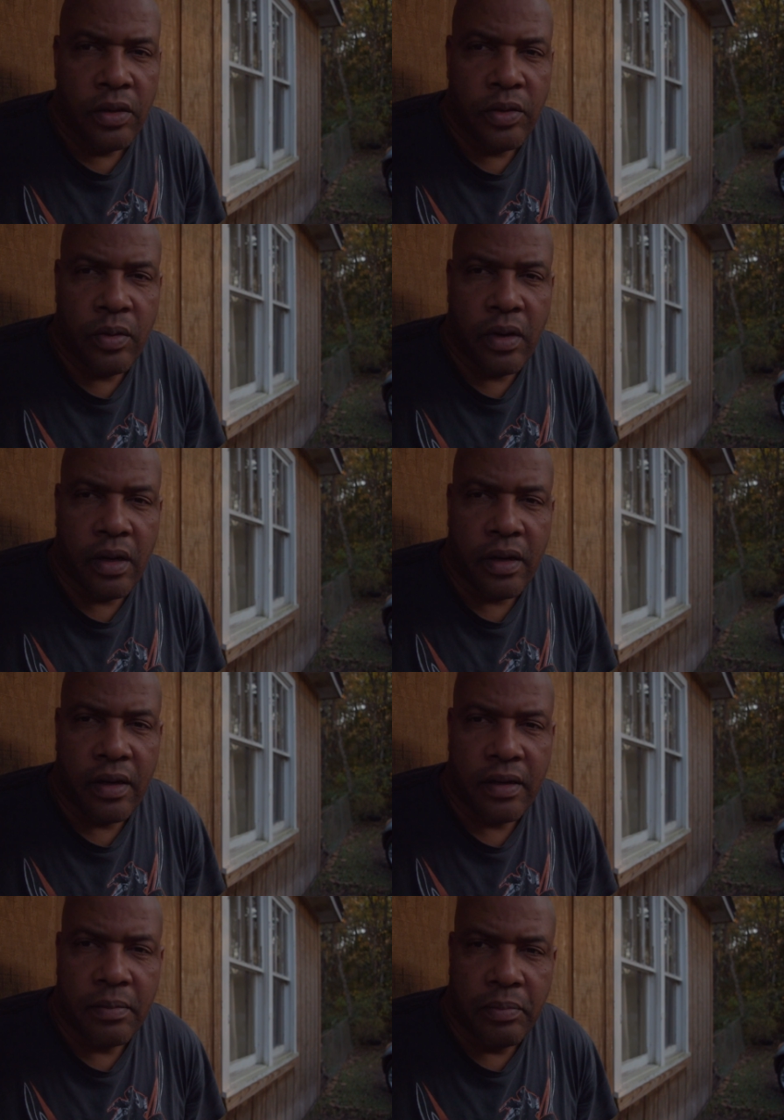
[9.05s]
you are
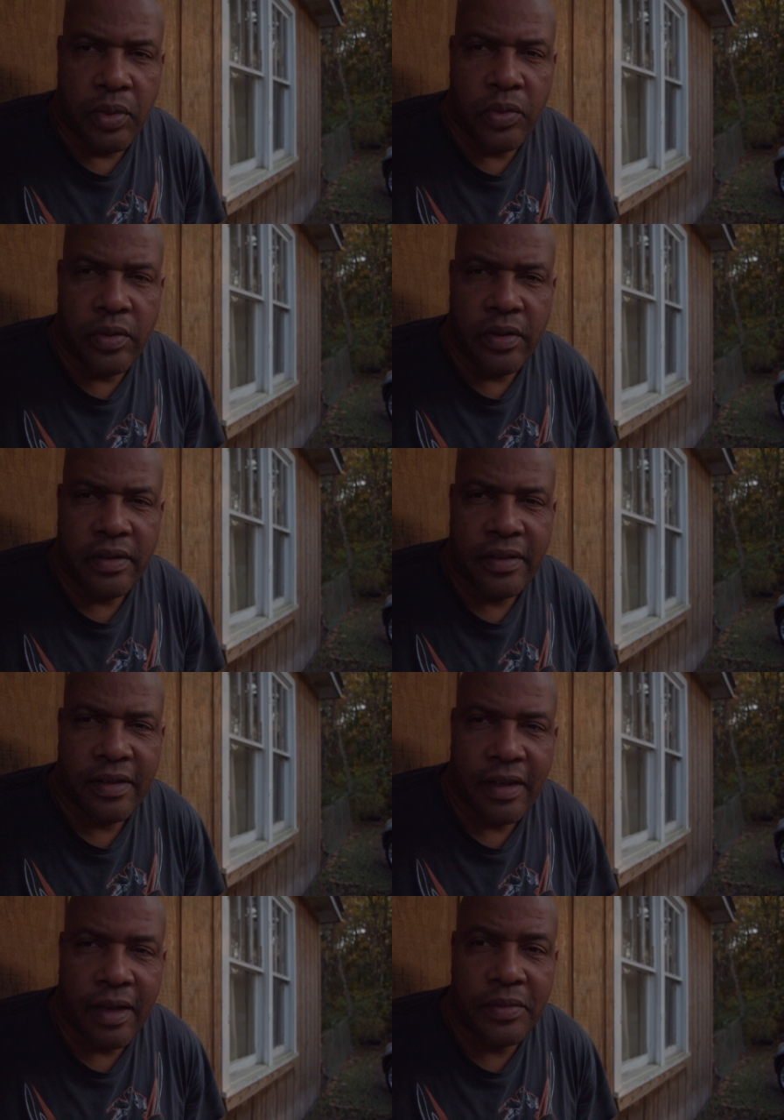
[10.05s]
uh, bored.
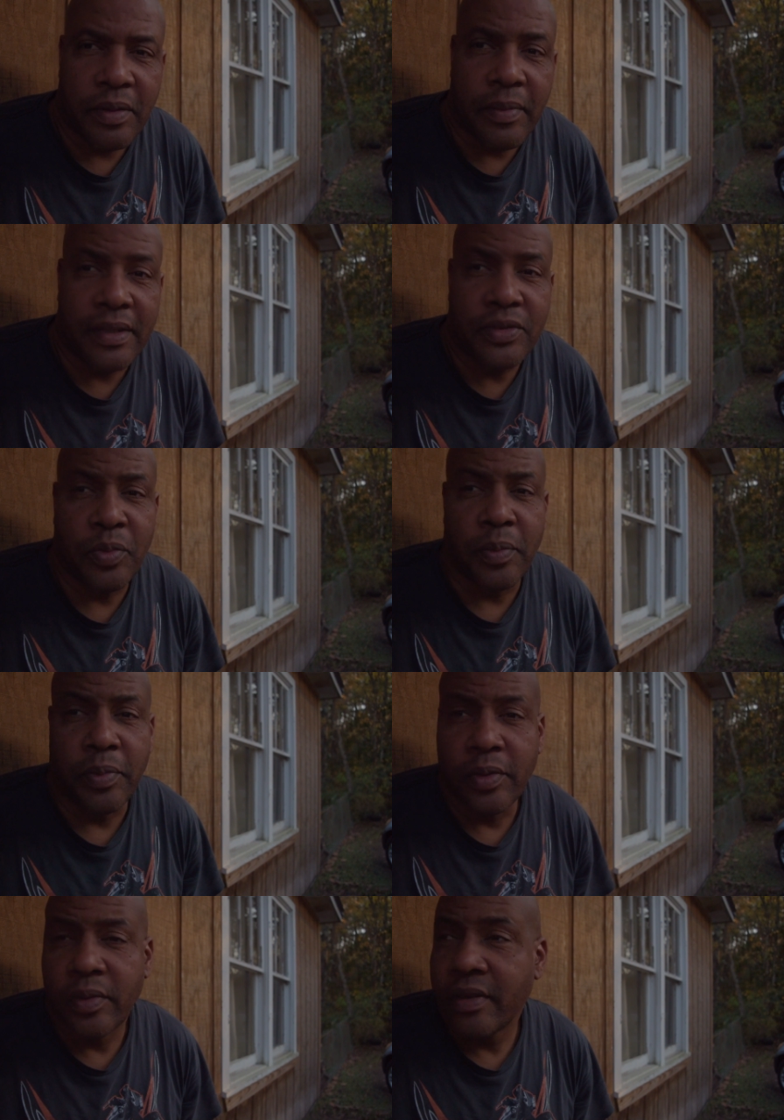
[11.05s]
I'm talking about super
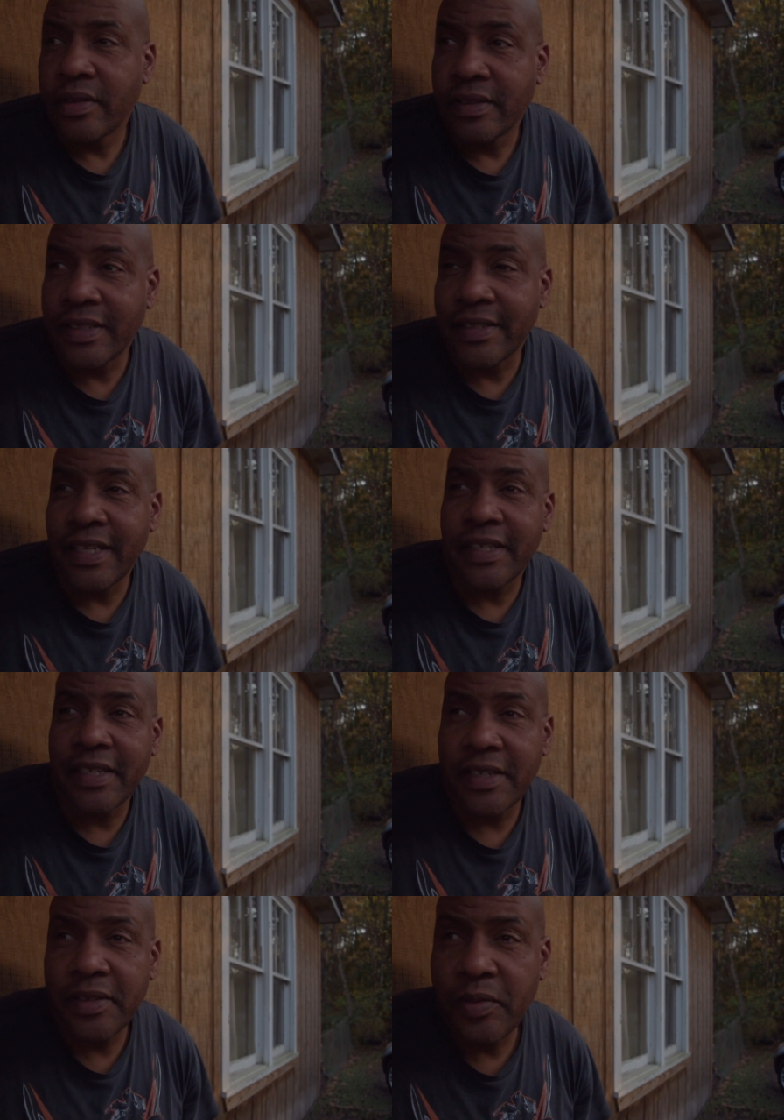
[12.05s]
bored. There's
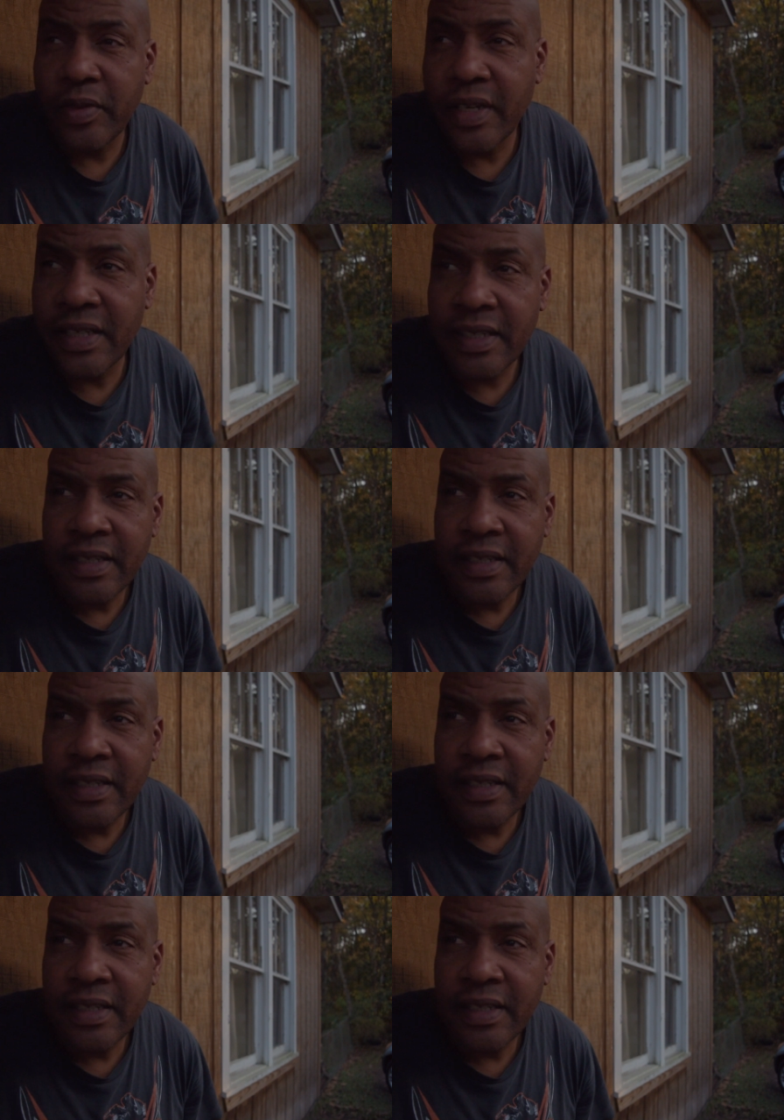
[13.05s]
nothing to do really.